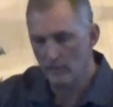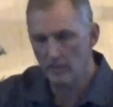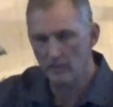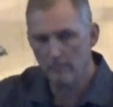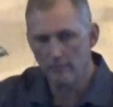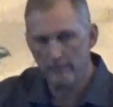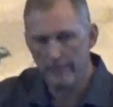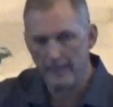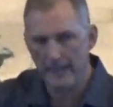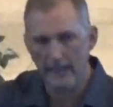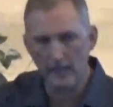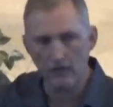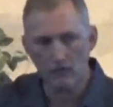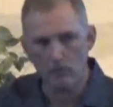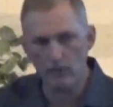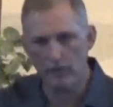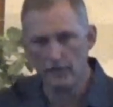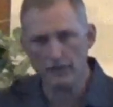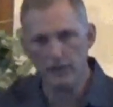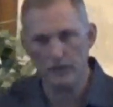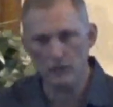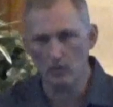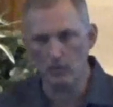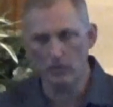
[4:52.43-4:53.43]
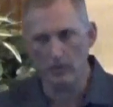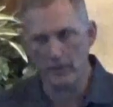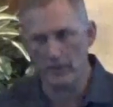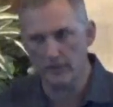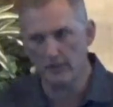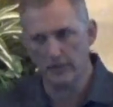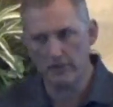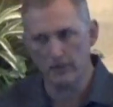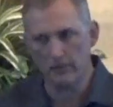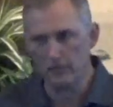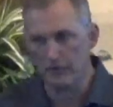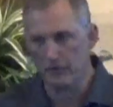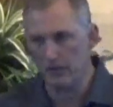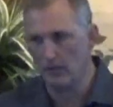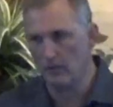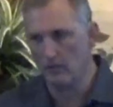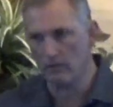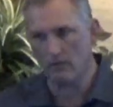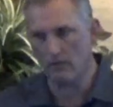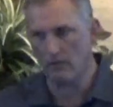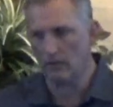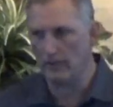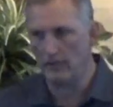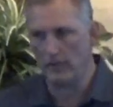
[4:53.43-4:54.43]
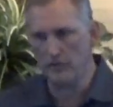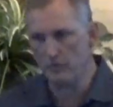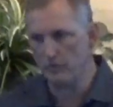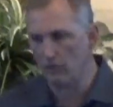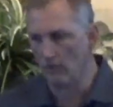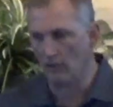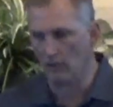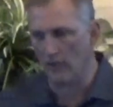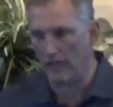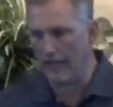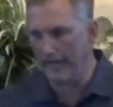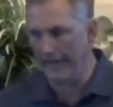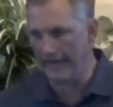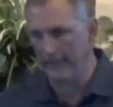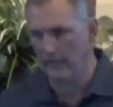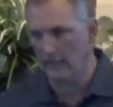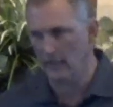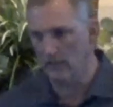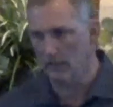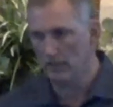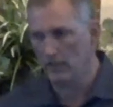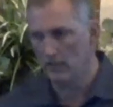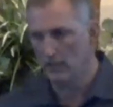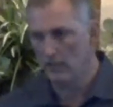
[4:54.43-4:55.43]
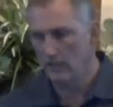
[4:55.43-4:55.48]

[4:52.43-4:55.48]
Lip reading: It didn't matter whether you were an Egyptian or an Israelite.